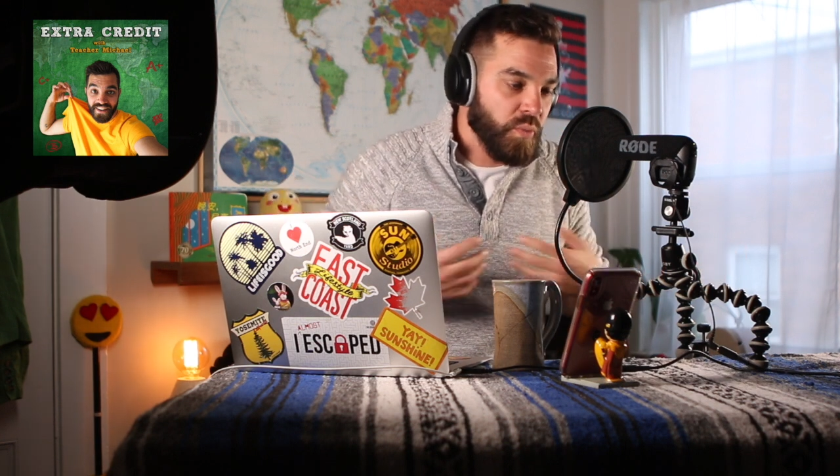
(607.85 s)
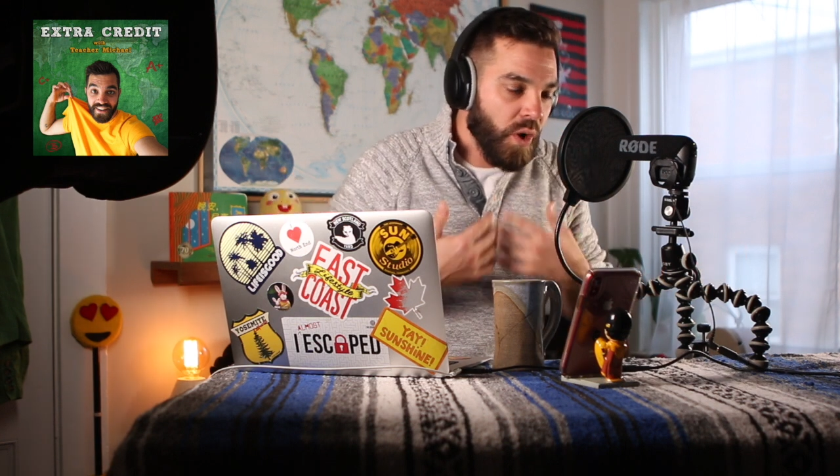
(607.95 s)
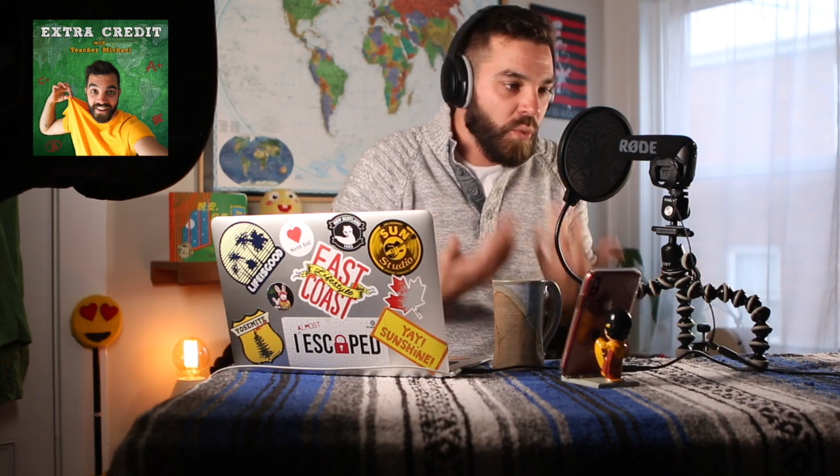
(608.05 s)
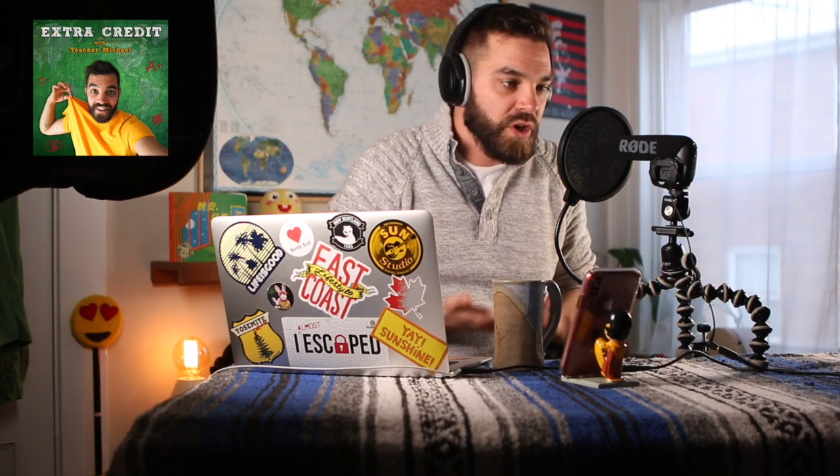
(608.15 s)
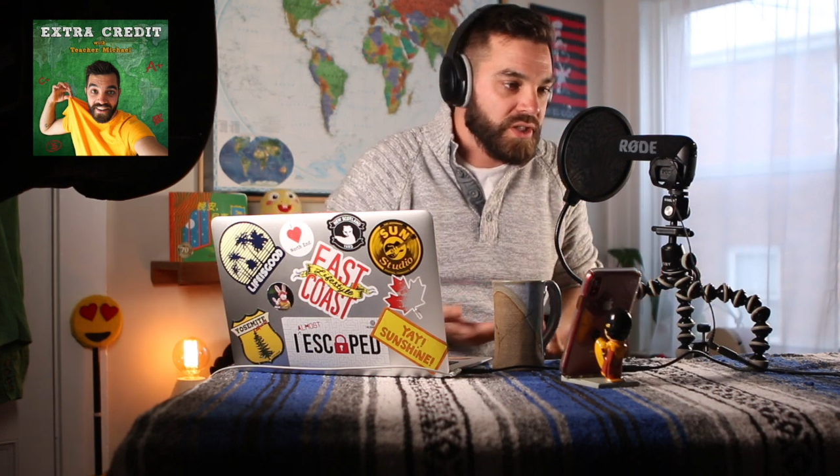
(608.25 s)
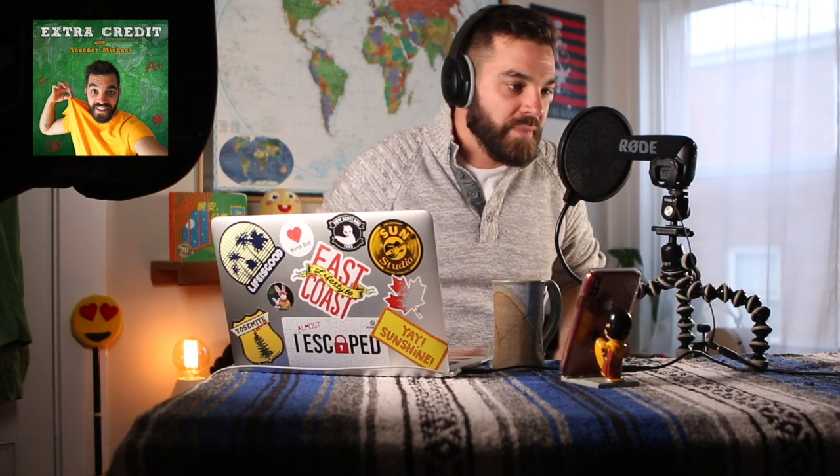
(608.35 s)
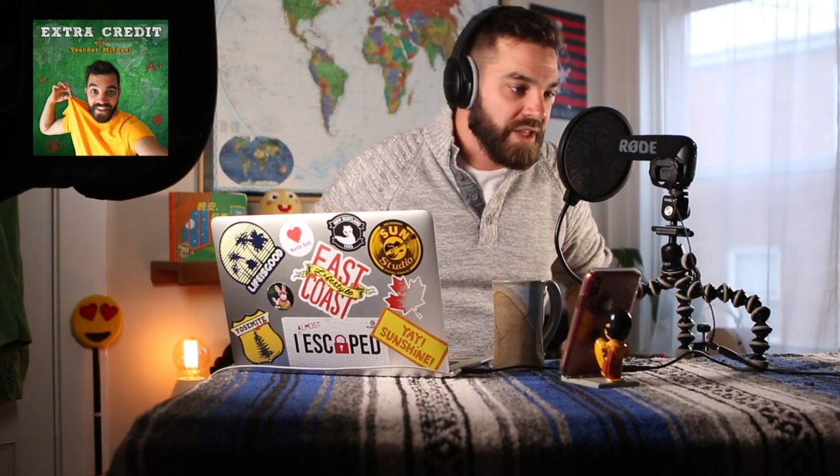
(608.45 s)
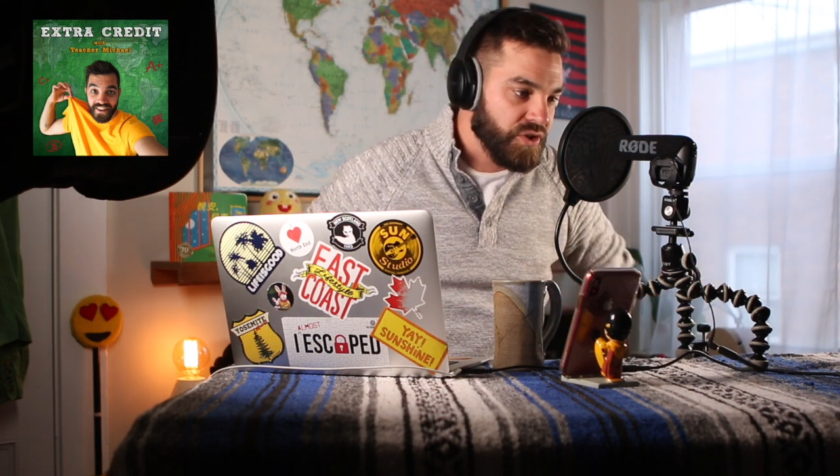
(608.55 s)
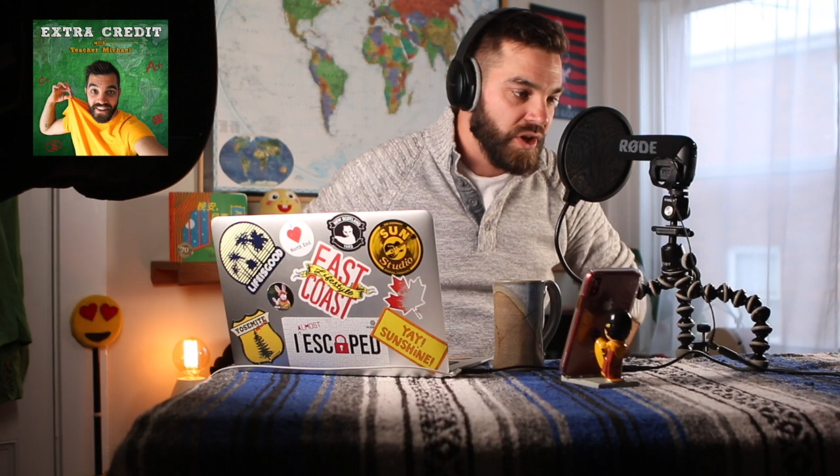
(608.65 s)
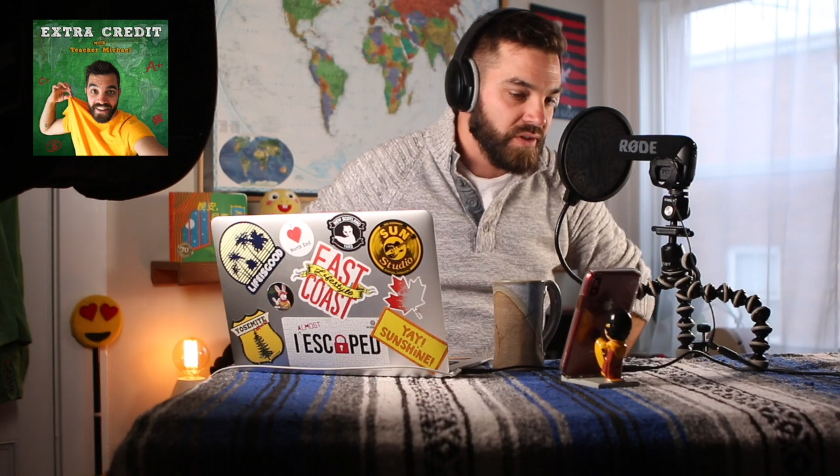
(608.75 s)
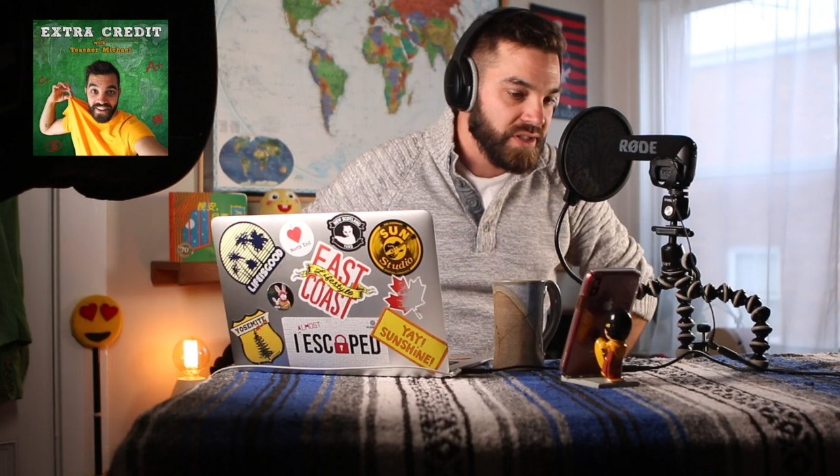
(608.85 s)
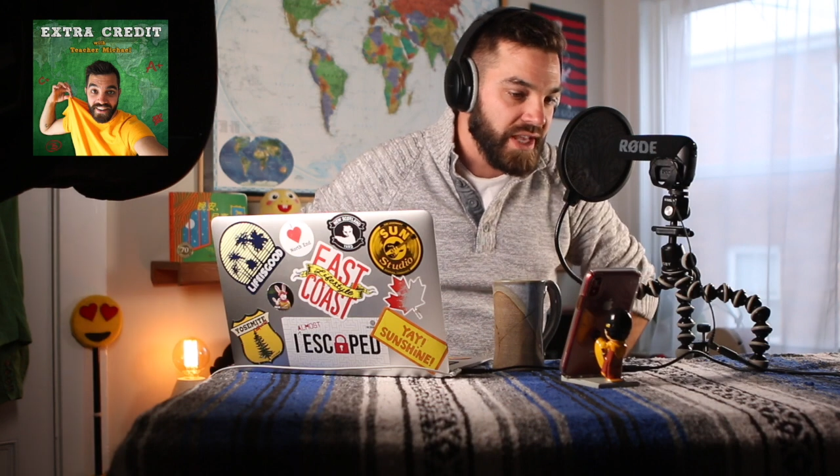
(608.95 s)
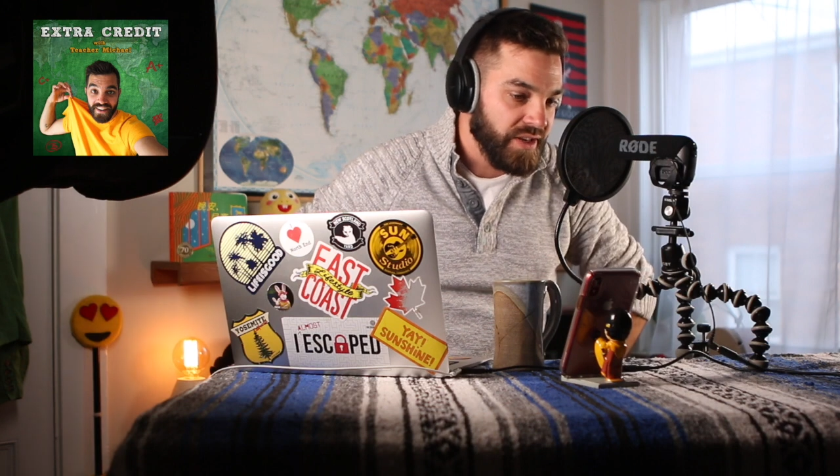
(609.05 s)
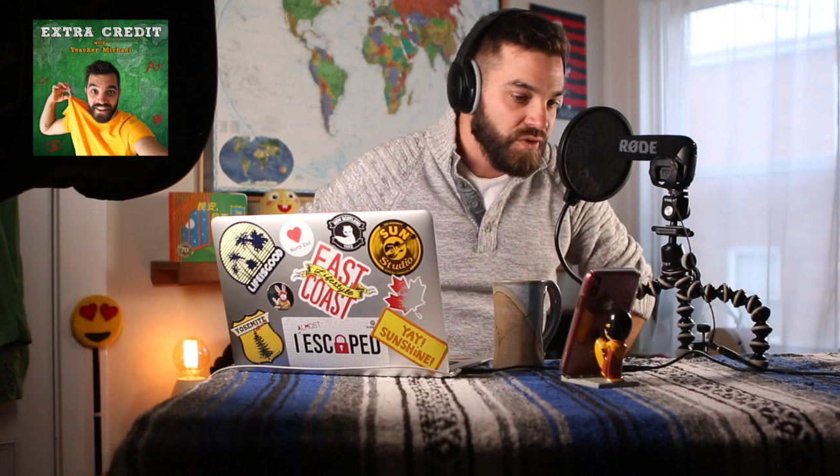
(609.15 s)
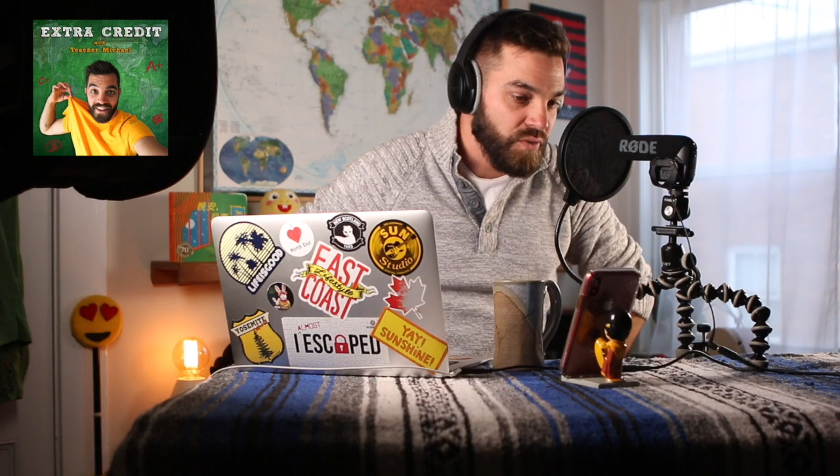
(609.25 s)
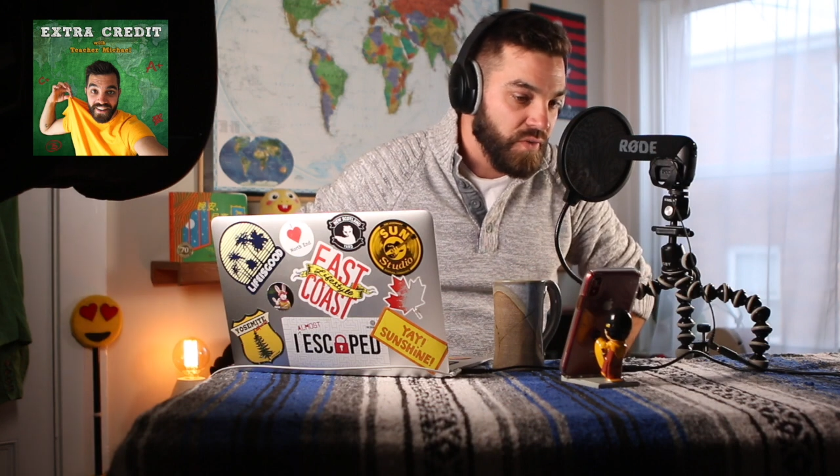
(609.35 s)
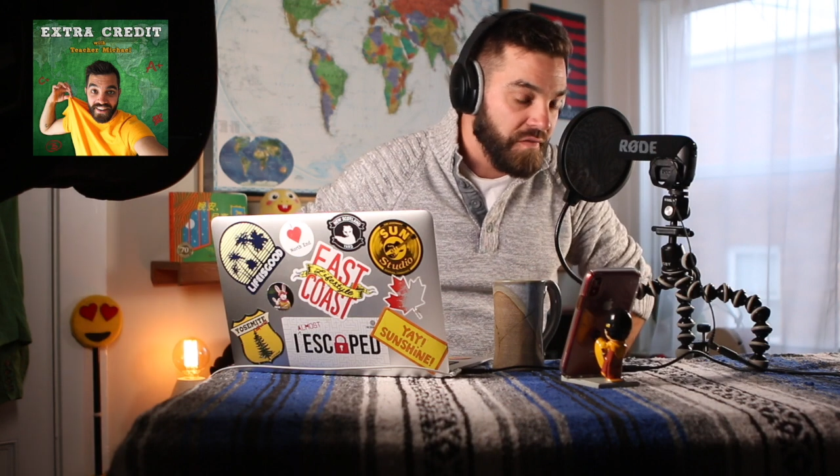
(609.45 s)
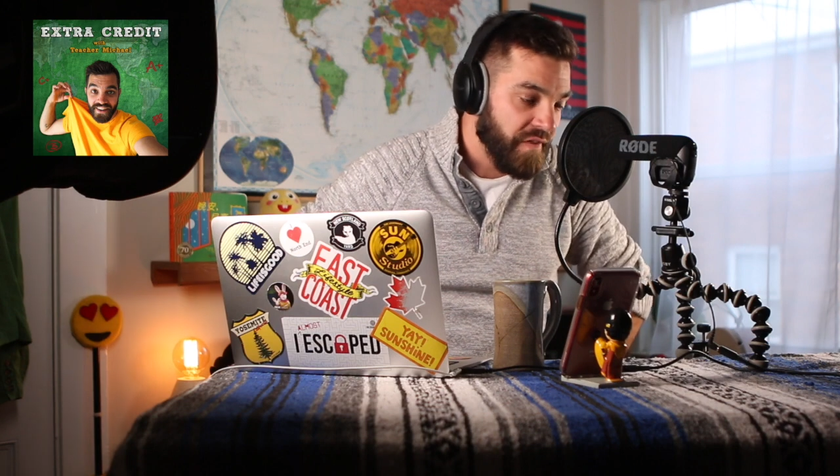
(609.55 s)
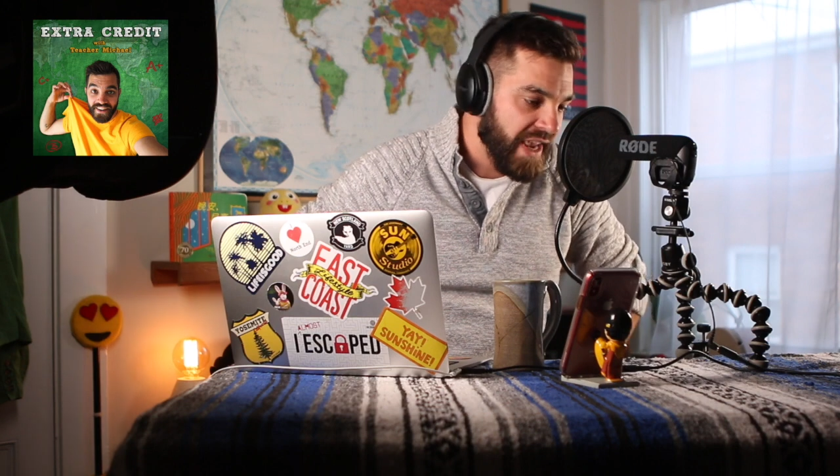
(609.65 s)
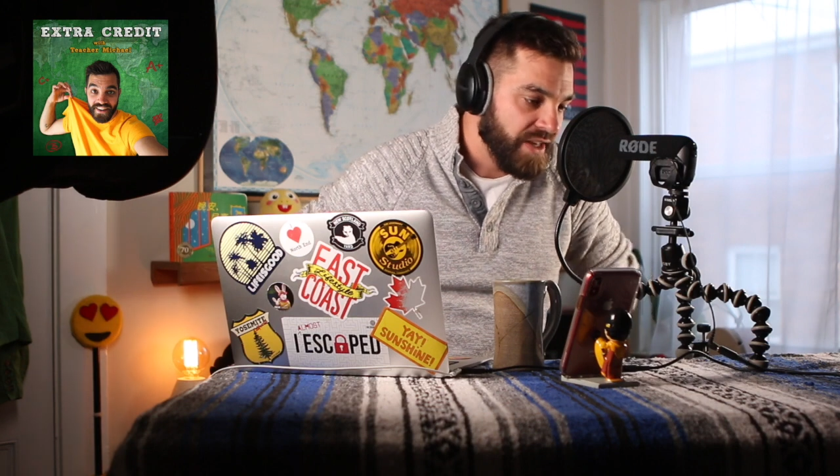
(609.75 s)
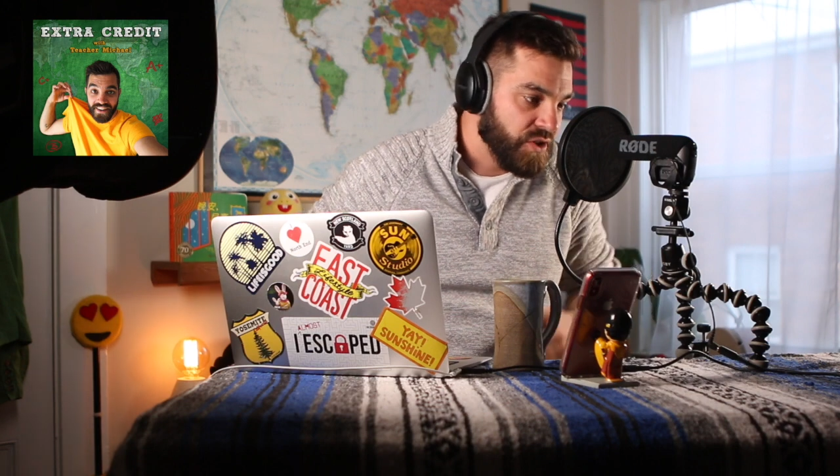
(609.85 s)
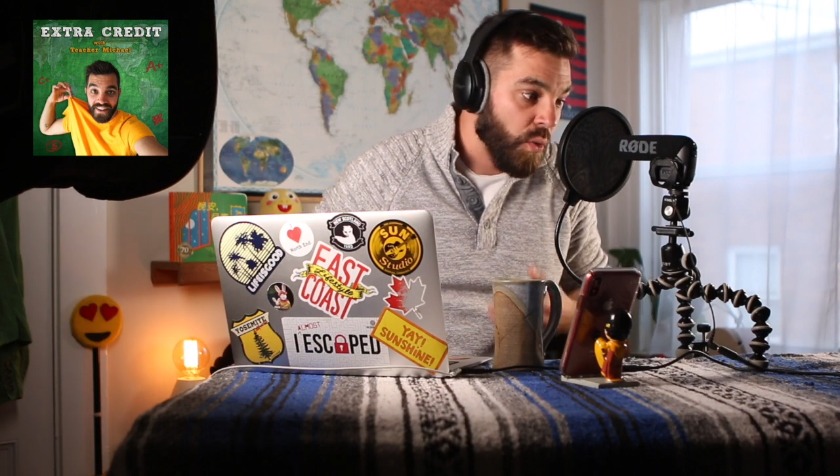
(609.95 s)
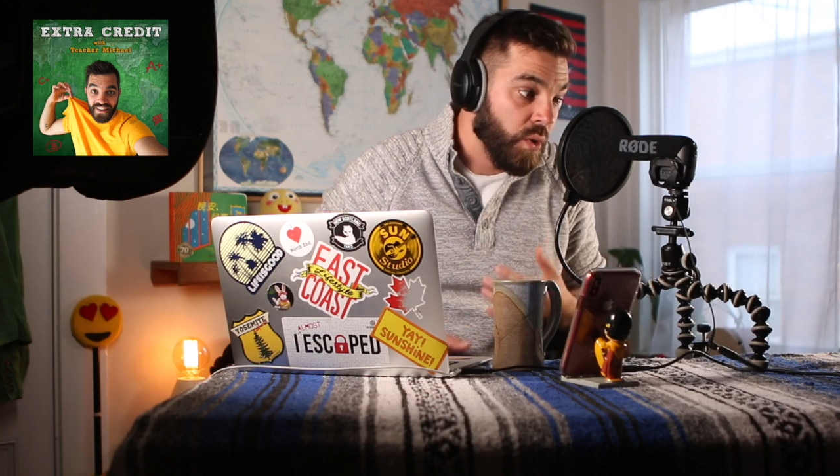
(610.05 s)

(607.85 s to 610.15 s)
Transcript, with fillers: What were some of the struggles that you face